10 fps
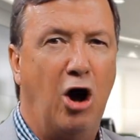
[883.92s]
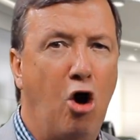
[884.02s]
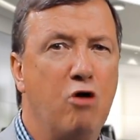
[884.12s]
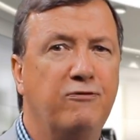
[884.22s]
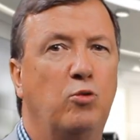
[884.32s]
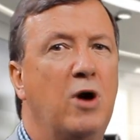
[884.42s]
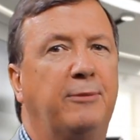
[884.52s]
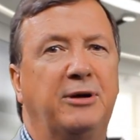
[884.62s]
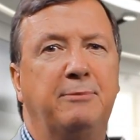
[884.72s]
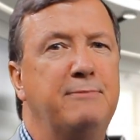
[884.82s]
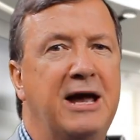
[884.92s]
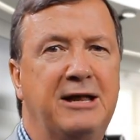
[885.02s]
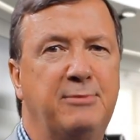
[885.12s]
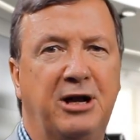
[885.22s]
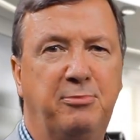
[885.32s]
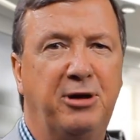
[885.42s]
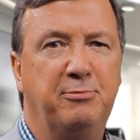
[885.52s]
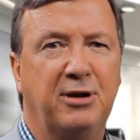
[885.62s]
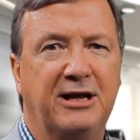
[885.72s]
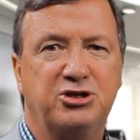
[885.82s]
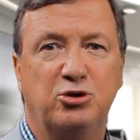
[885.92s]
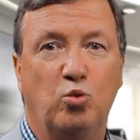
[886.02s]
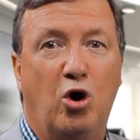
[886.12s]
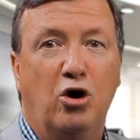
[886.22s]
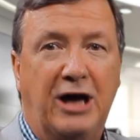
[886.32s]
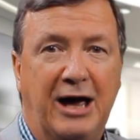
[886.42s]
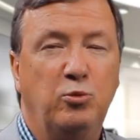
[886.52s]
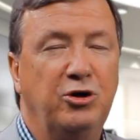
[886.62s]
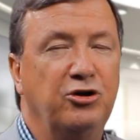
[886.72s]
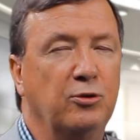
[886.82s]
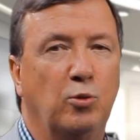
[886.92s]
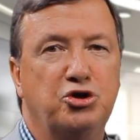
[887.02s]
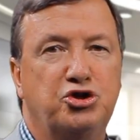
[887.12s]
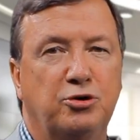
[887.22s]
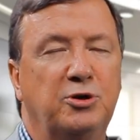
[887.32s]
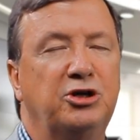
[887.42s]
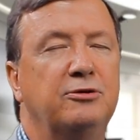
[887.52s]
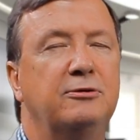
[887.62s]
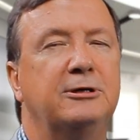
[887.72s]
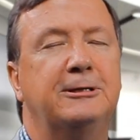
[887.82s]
overwhelming many, many people as to what can we do and what should we do.